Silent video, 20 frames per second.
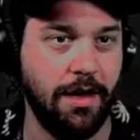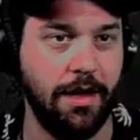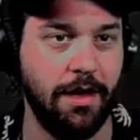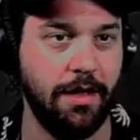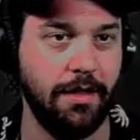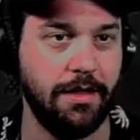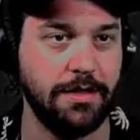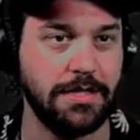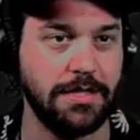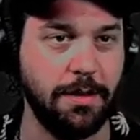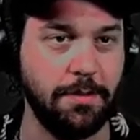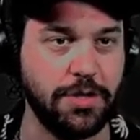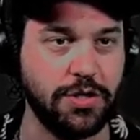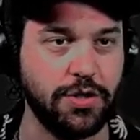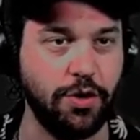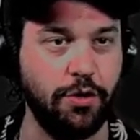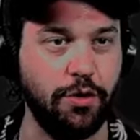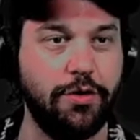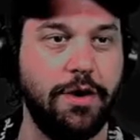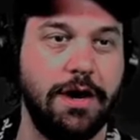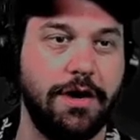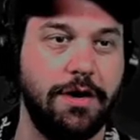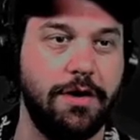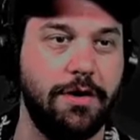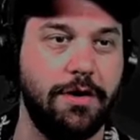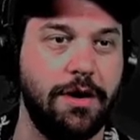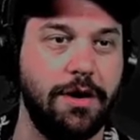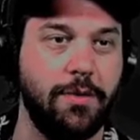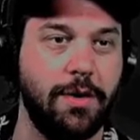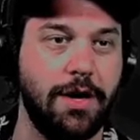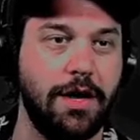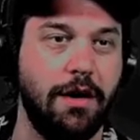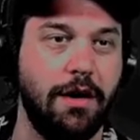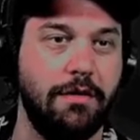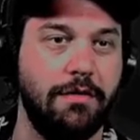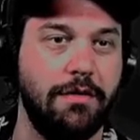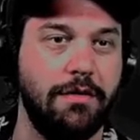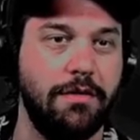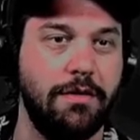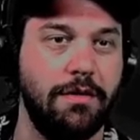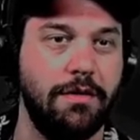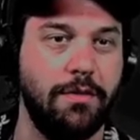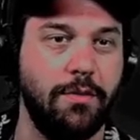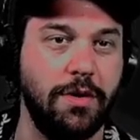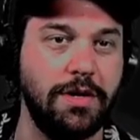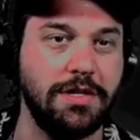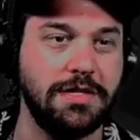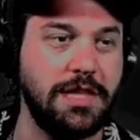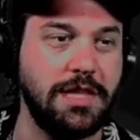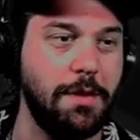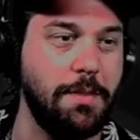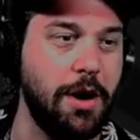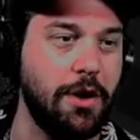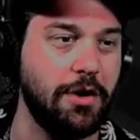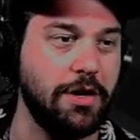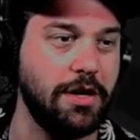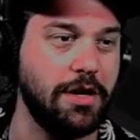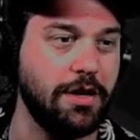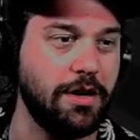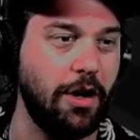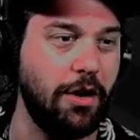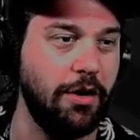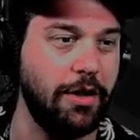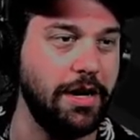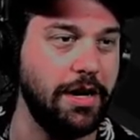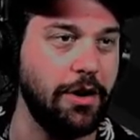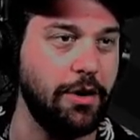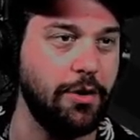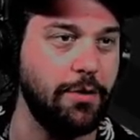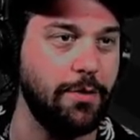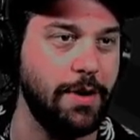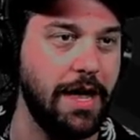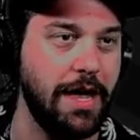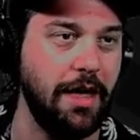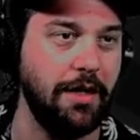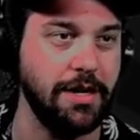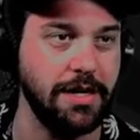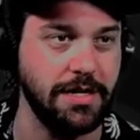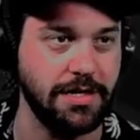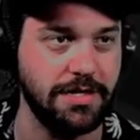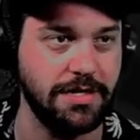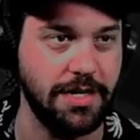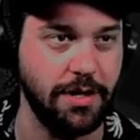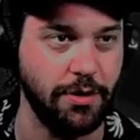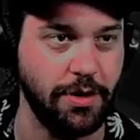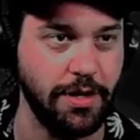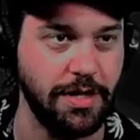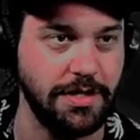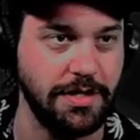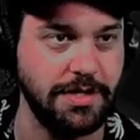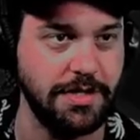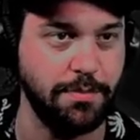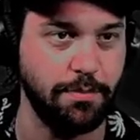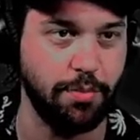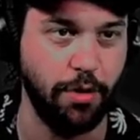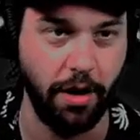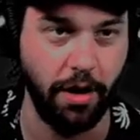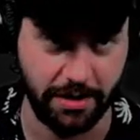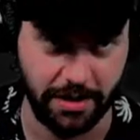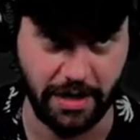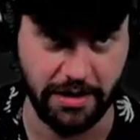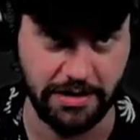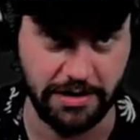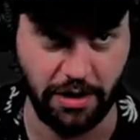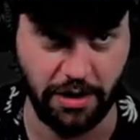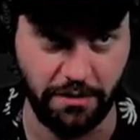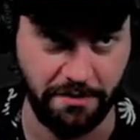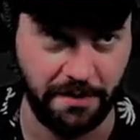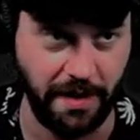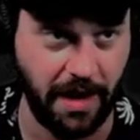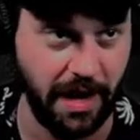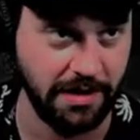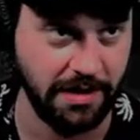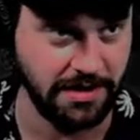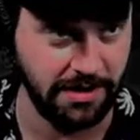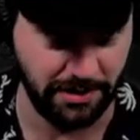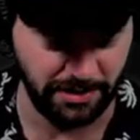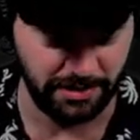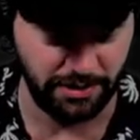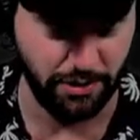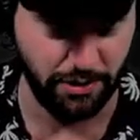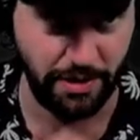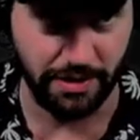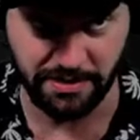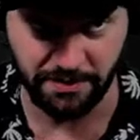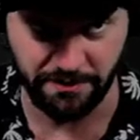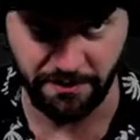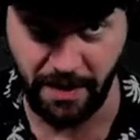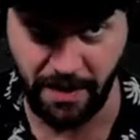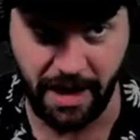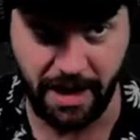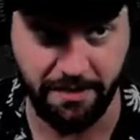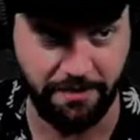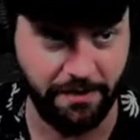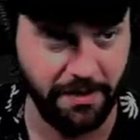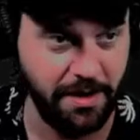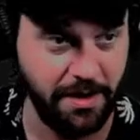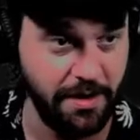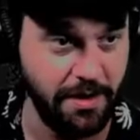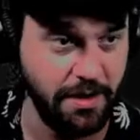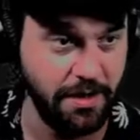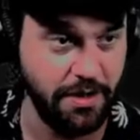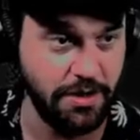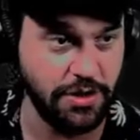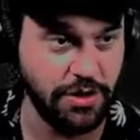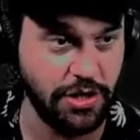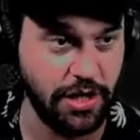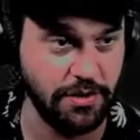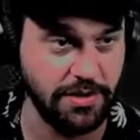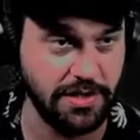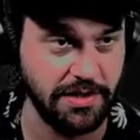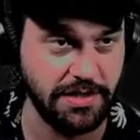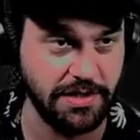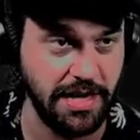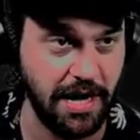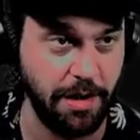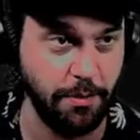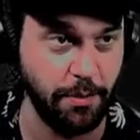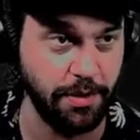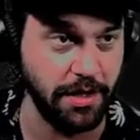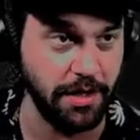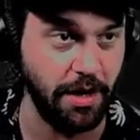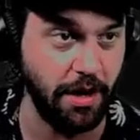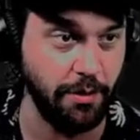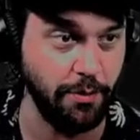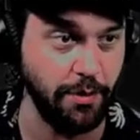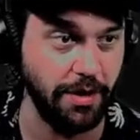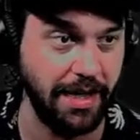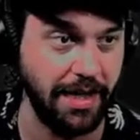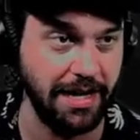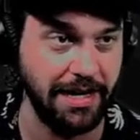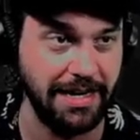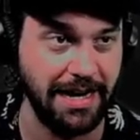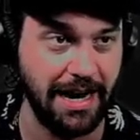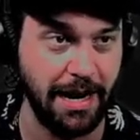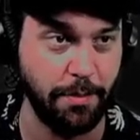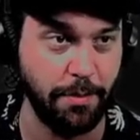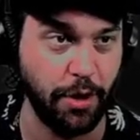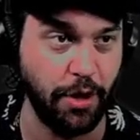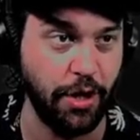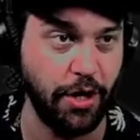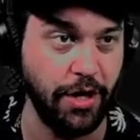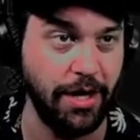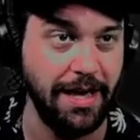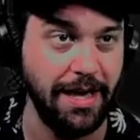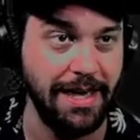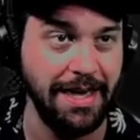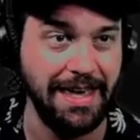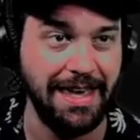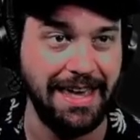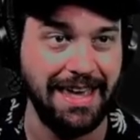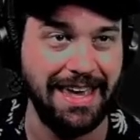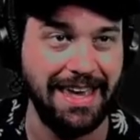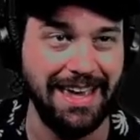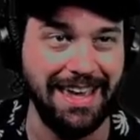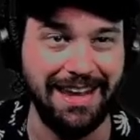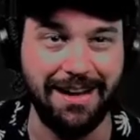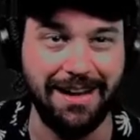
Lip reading: Let's get my shoulder out of here. Here we go. What is the American culinary reality series broadcast on Fox since 2005? Shares its name with an unrelated neighborhood in